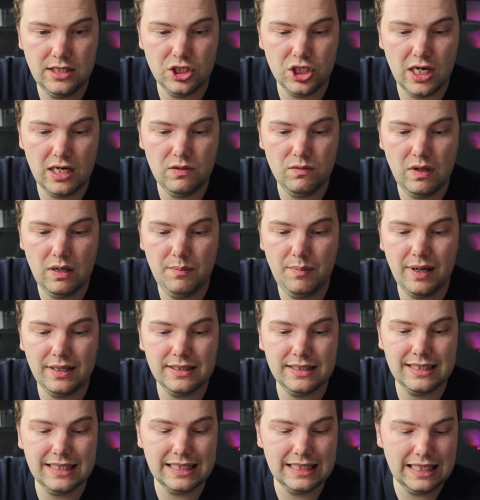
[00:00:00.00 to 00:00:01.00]
in general,
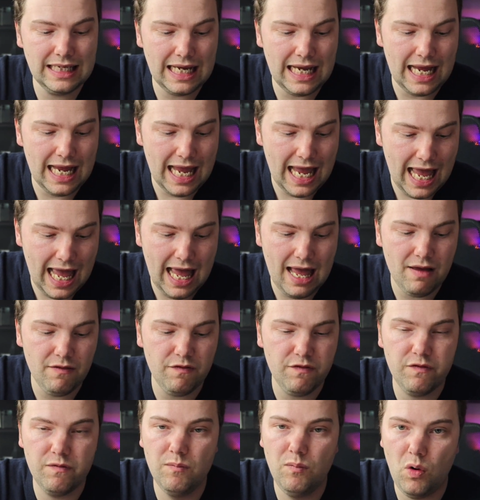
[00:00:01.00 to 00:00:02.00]
but I
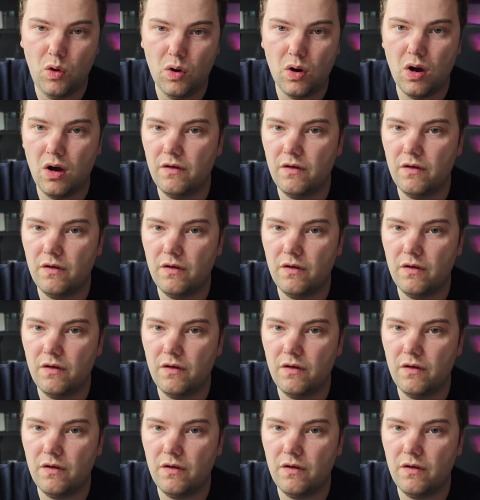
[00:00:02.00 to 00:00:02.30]
have more